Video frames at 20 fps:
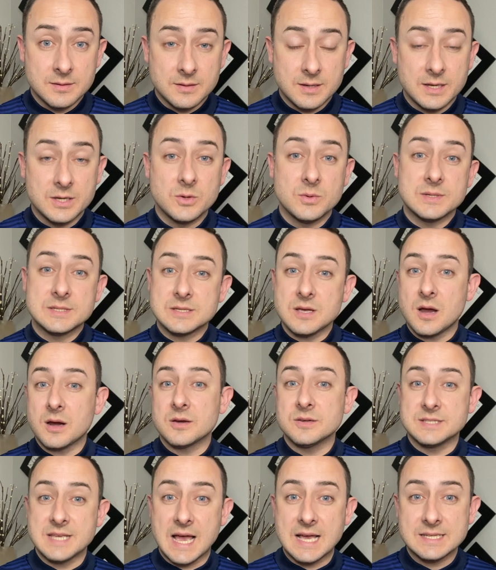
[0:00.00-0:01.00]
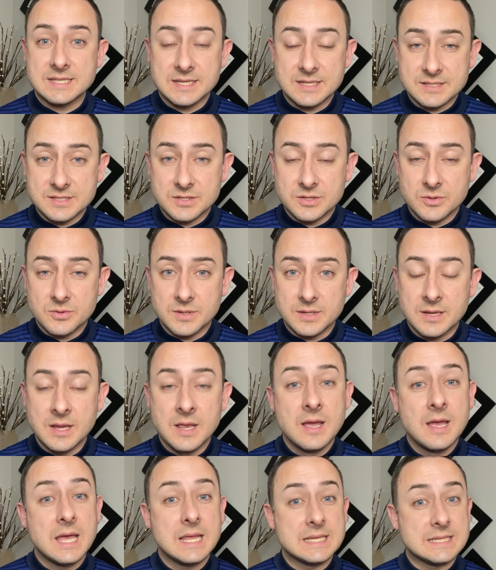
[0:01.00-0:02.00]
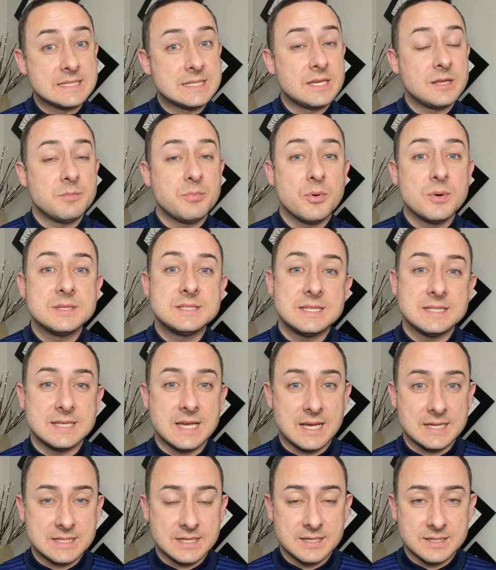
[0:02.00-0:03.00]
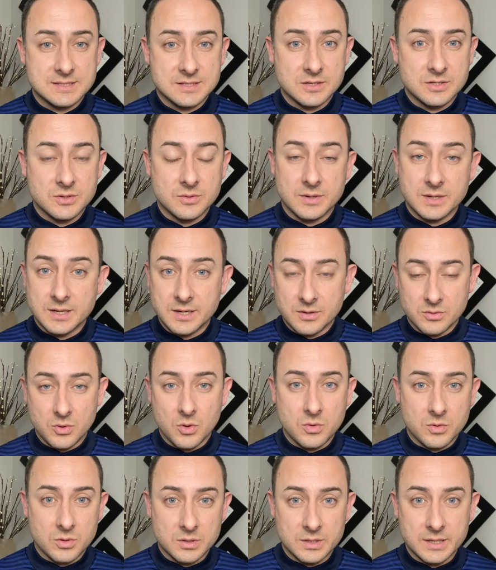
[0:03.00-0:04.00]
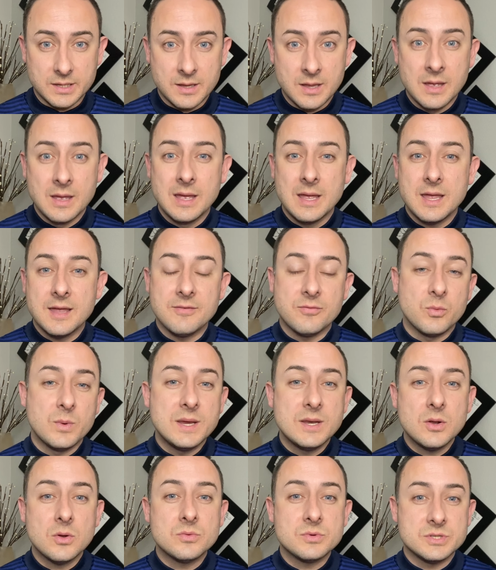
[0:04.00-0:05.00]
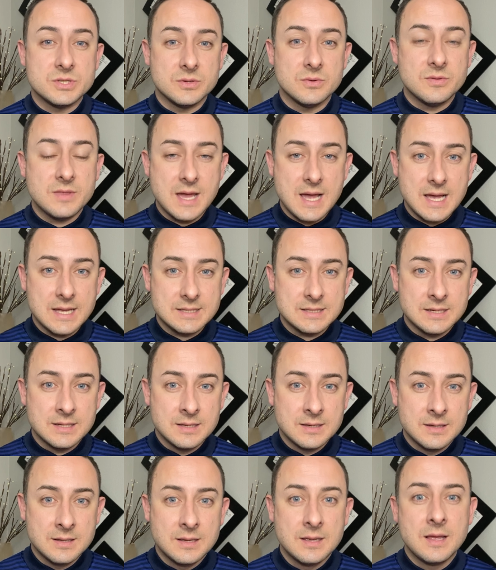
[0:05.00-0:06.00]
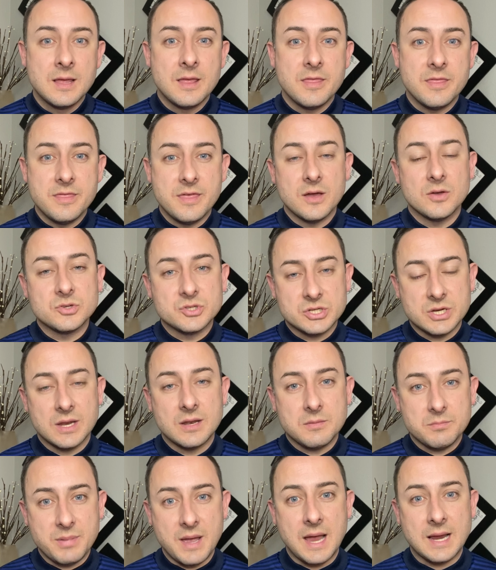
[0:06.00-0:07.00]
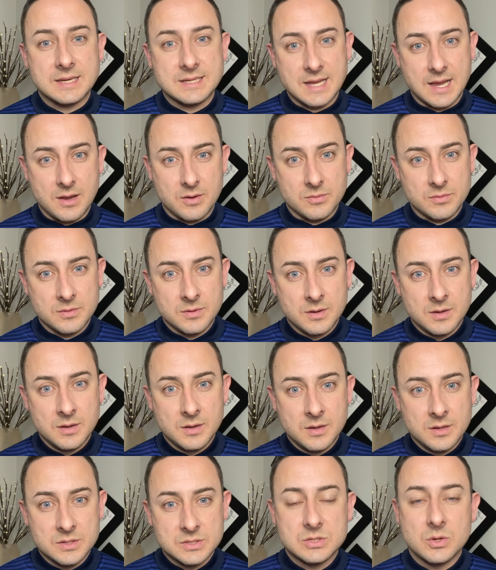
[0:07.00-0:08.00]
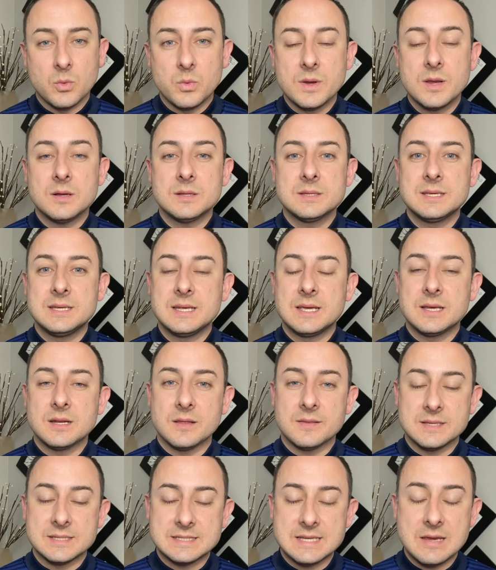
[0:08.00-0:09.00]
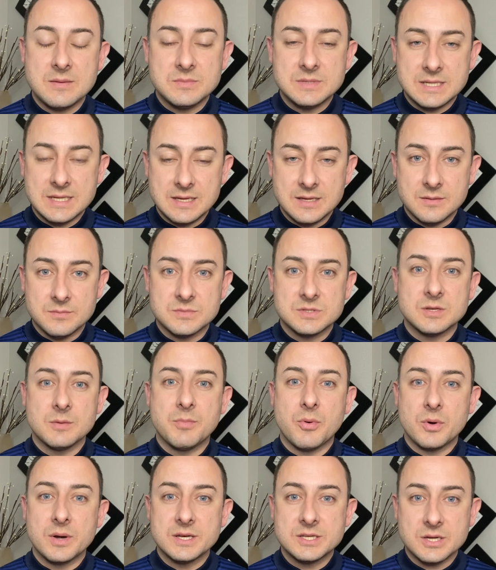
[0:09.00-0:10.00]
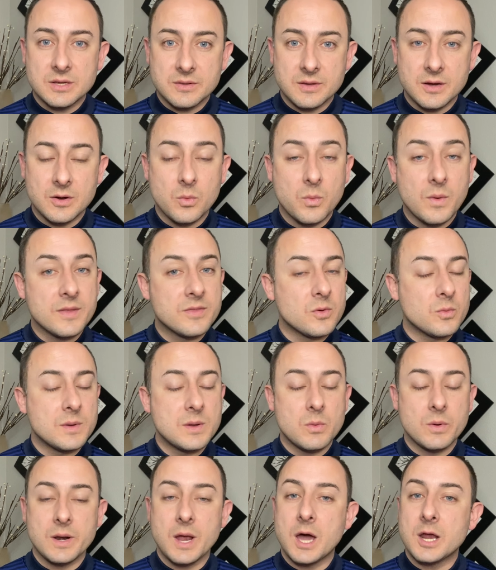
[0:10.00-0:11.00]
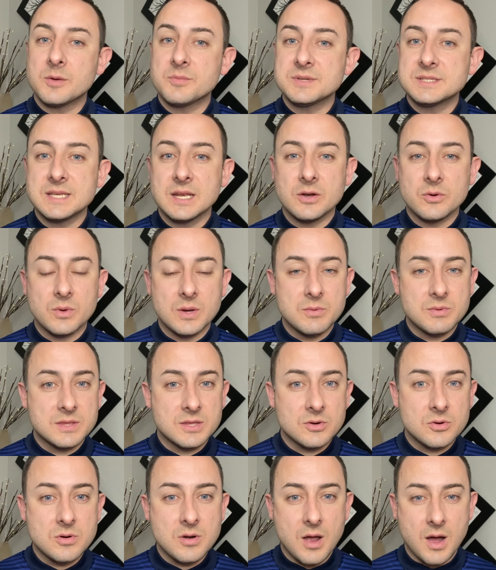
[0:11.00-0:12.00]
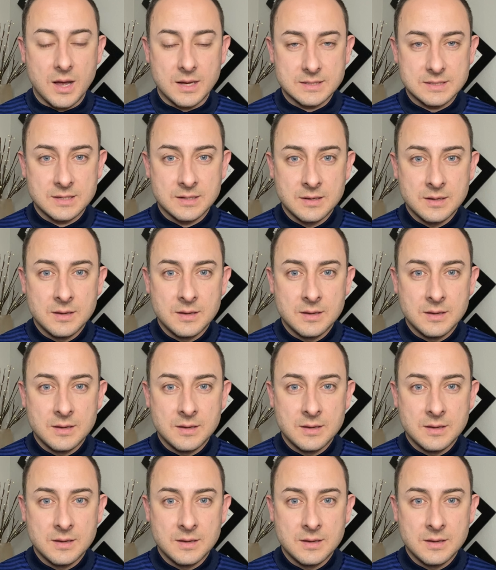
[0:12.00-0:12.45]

And US Soccer is asking us to do it, and the city of Boise is asking us to do it here locally. If we don't do that, they'll shut it back down. So we all need to get on the same team, support each other here, whether we 100% agree with it or not.